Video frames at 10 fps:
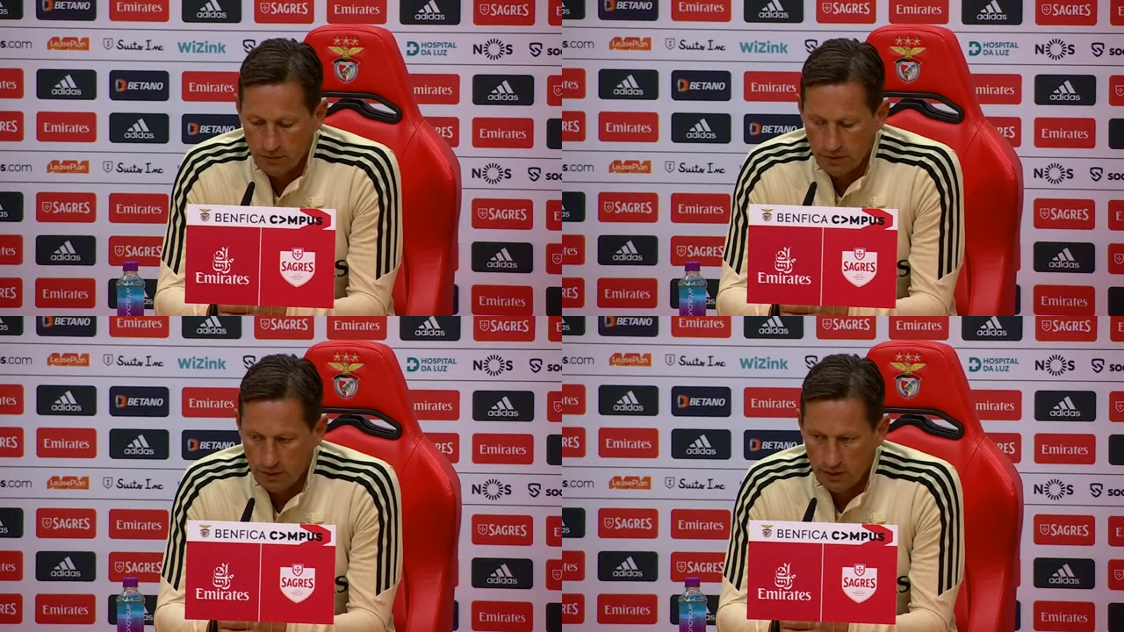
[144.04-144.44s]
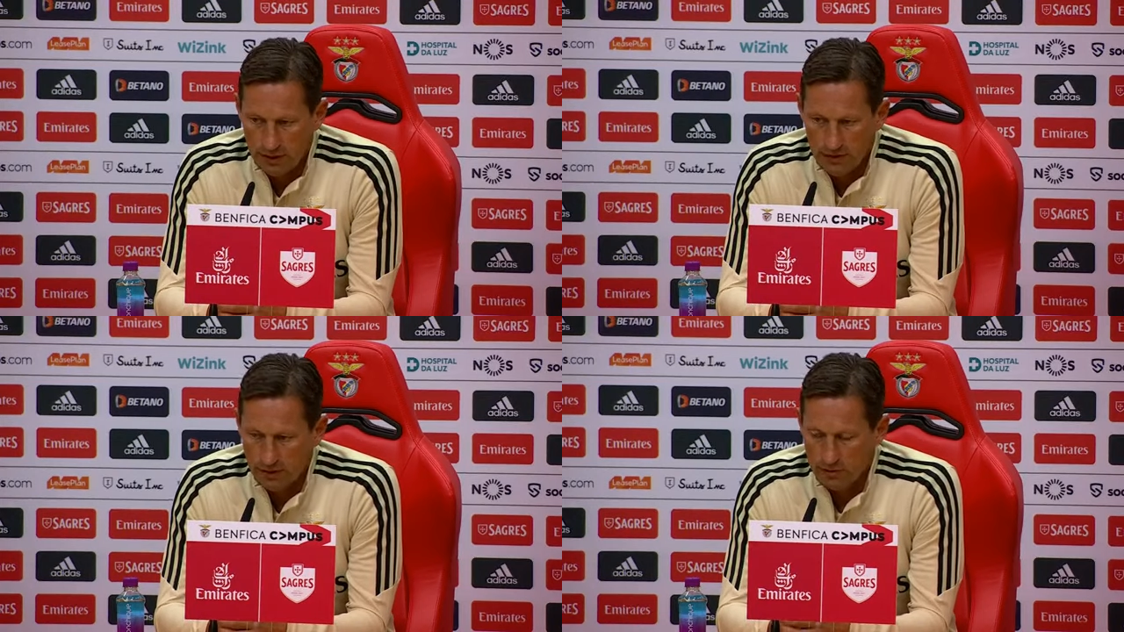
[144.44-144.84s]
the
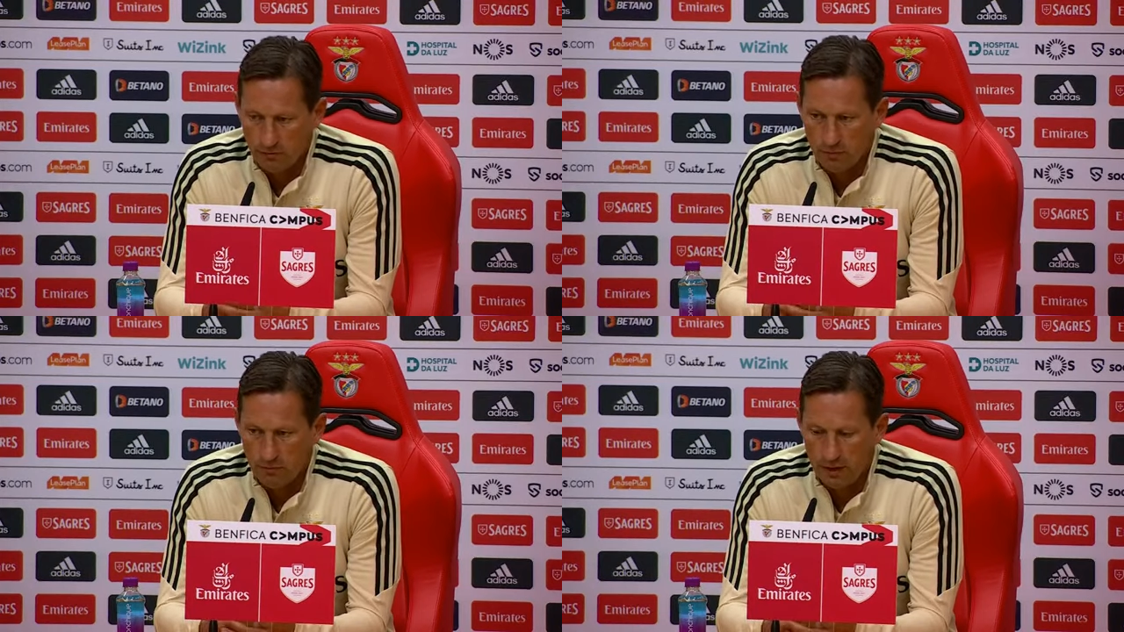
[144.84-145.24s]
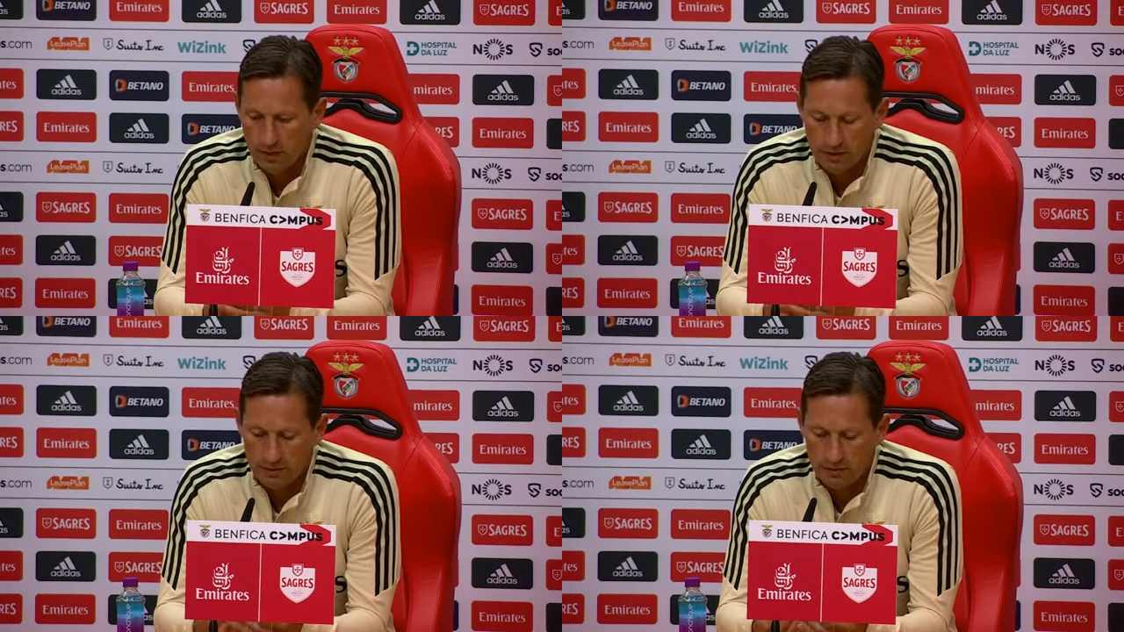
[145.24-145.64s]
data of the
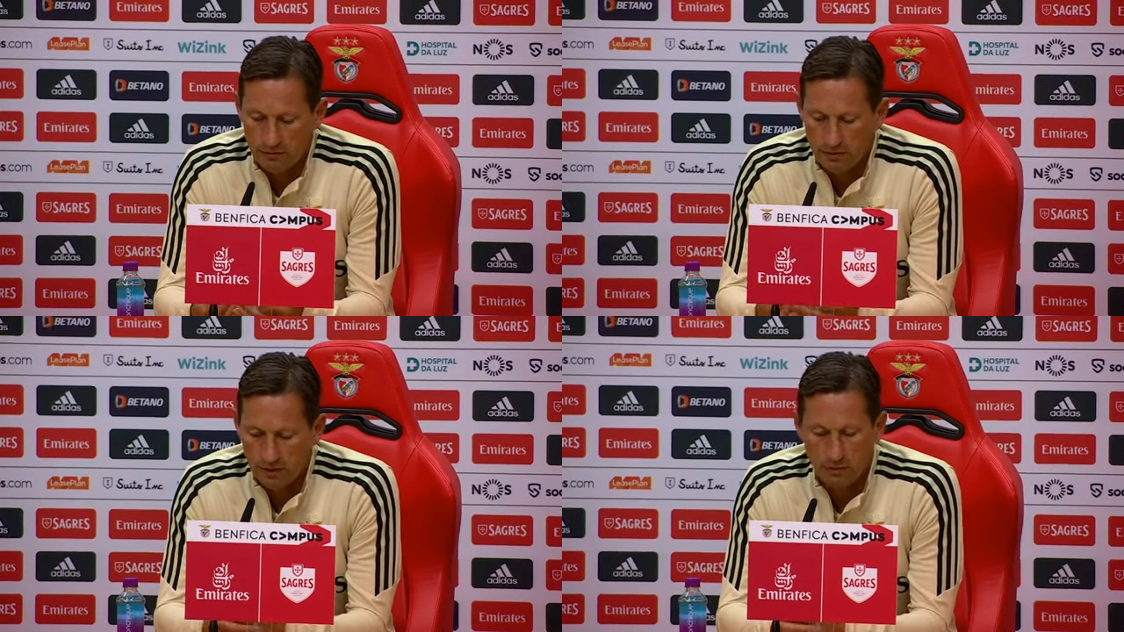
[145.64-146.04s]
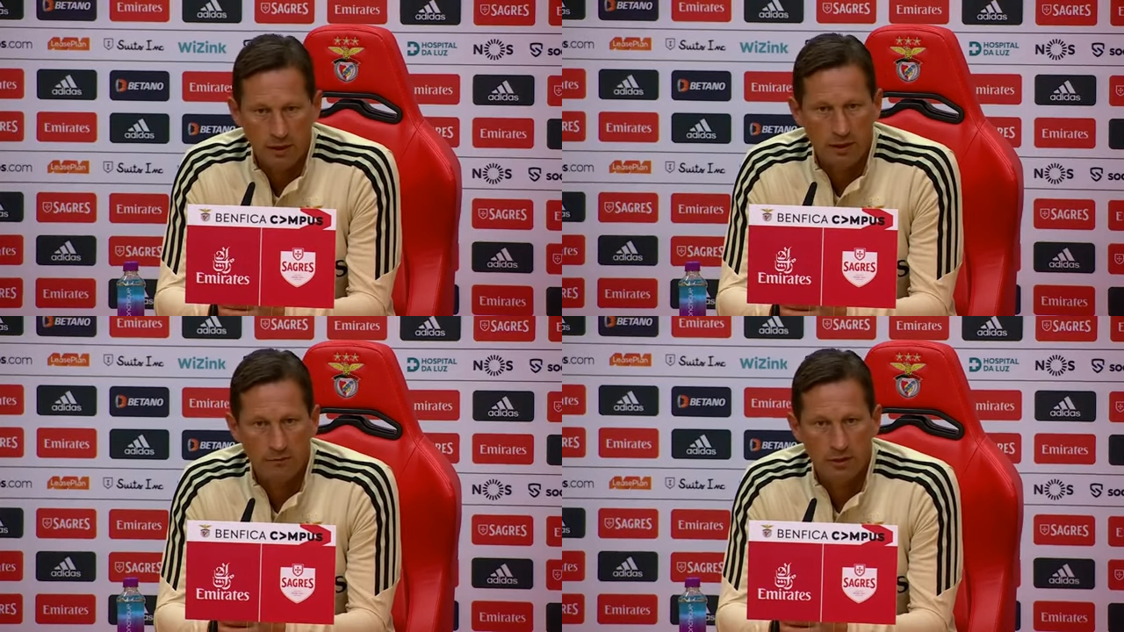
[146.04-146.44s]
players, if they are
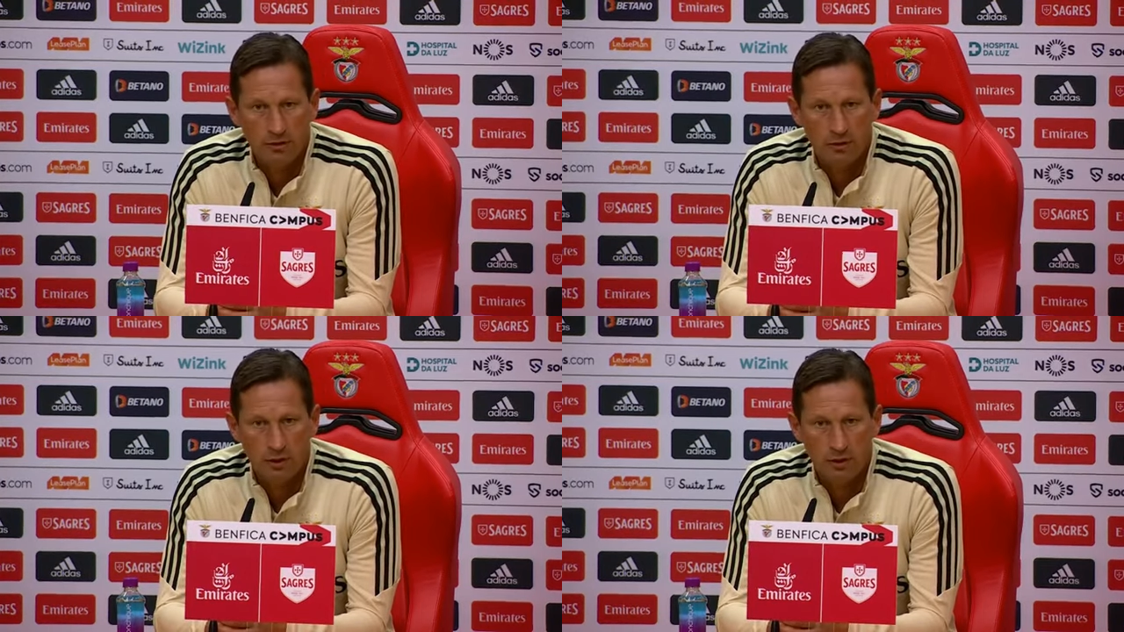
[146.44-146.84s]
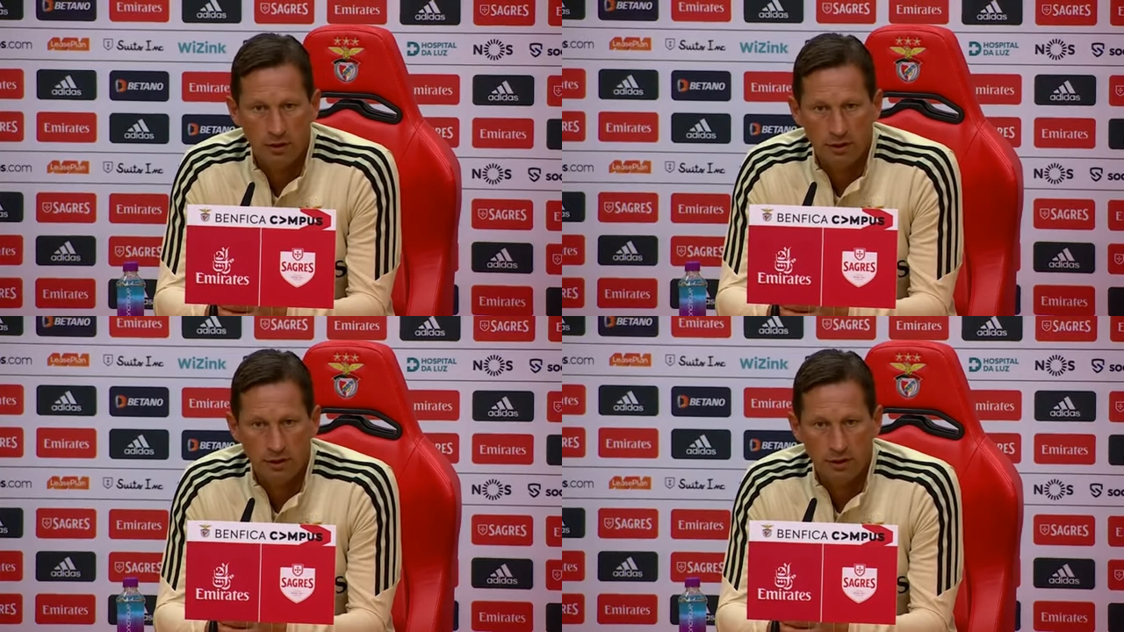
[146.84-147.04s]
recovered or not,